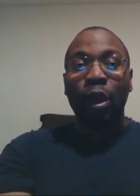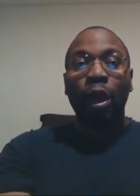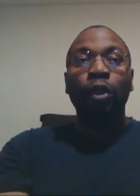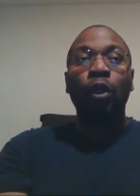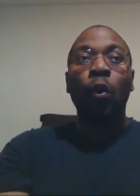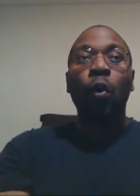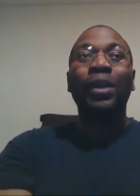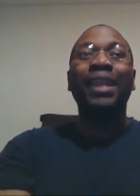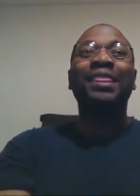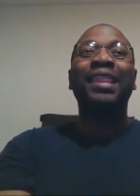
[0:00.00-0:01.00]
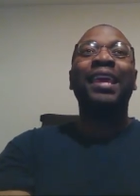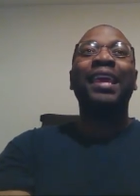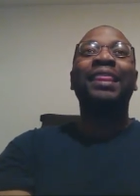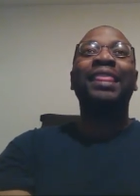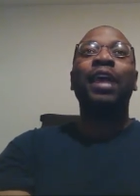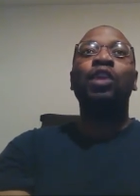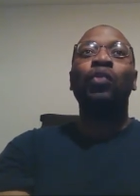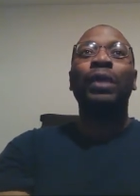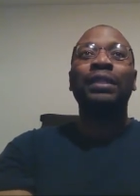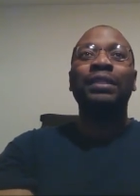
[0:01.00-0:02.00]
The only thing that you
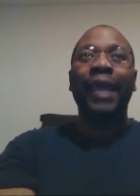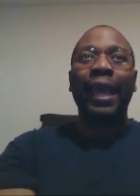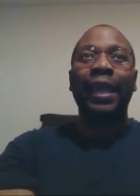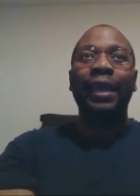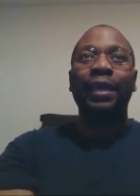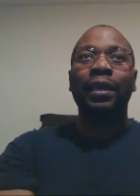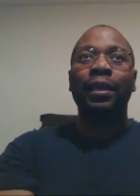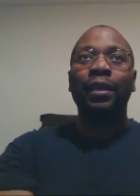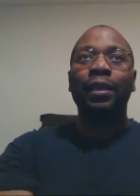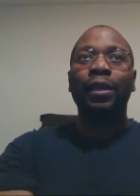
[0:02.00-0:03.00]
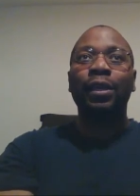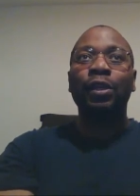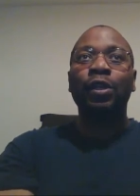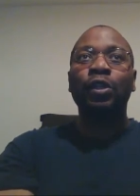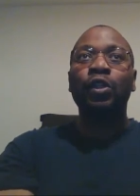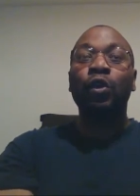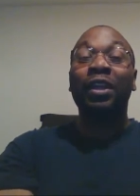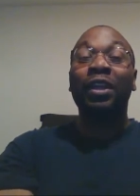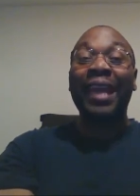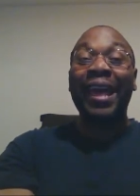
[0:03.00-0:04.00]
can take to the
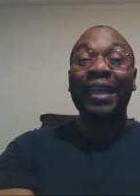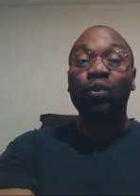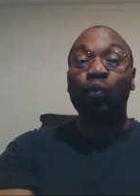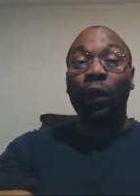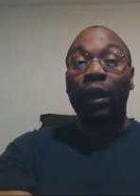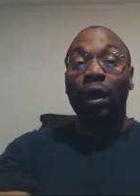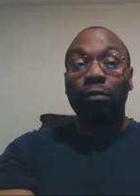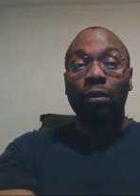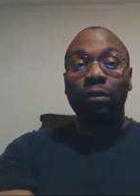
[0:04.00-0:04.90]
next realm